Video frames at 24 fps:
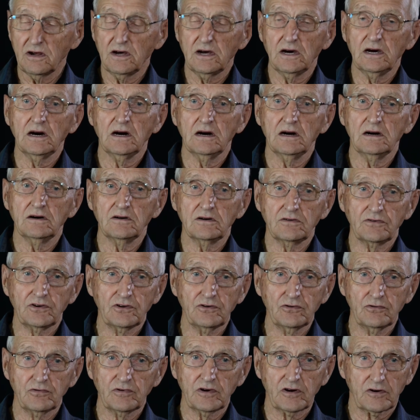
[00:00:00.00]
You
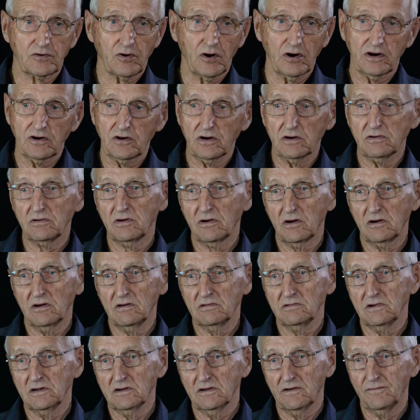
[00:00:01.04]
require
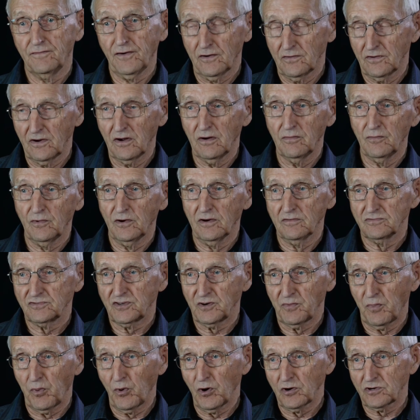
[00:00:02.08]
a fair number of
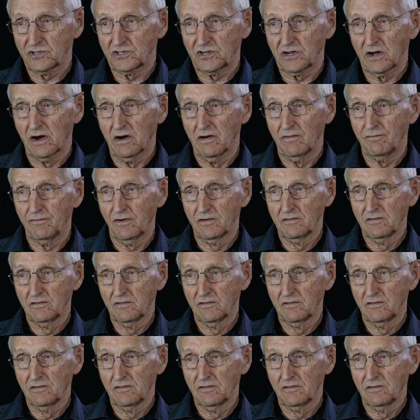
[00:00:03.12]
support staff,